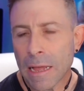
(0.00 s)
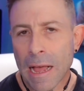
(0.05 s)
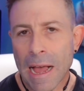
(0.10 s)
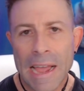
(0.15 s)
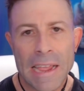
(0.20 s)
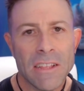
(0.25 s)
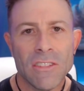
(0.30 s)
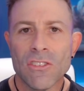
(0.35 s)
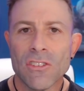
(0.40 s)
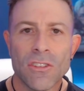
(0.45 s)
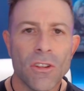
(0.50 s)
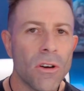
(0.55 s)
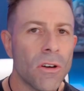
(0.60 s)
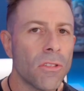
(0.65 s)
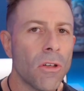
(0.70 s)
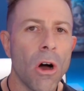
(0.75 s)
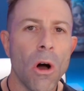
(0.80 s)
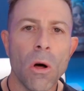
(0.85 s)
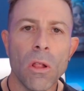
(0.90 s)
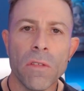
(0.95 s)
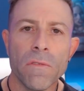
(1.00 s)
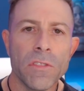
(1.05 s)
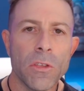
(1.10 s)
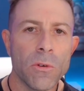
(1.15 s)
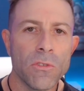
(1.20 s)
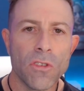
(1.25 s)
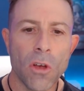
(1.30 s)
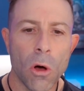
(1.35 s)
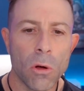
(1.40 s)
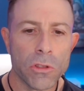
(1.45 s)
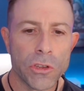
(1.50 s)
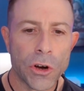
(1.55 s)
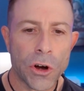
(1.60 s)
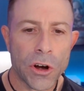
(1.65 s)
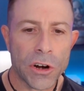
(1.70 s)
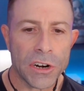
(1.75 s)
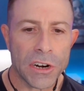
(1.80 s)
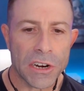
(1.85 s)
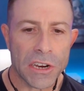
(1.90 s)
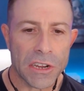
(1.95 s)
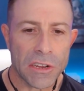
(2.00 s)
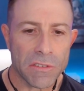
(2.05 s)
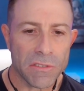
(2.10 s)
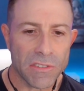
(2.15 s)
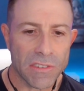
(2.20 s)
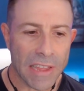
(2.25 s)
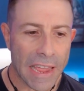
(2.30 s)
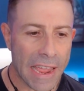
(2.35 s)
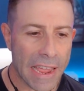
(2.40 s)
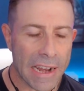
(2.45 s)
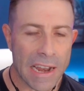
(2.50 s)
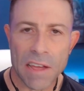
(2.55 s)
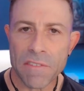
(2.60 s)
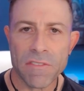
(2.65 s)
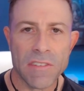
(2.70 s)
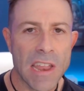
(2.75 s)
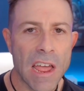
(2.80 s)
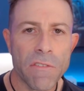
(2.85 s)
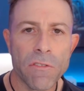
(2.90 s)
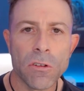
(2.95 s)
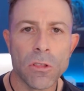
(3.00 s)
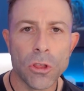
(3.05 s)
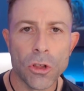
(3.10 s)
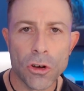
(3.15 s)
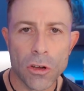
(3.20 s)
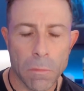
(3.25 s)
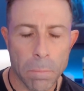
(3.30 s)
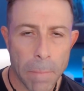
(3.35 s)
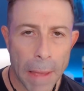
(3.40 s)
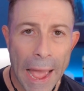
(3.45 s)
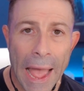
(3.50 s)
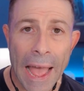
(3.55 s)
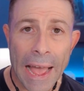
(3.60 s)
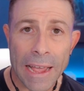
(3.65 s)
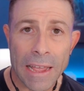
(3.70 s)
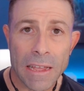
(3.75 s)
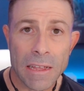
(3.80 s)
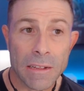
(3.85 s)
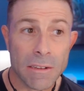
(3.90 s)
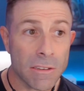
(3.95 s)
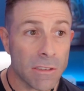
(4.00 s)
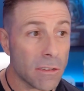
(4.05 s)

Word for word: I installed all of those alternatives and I've never looked back.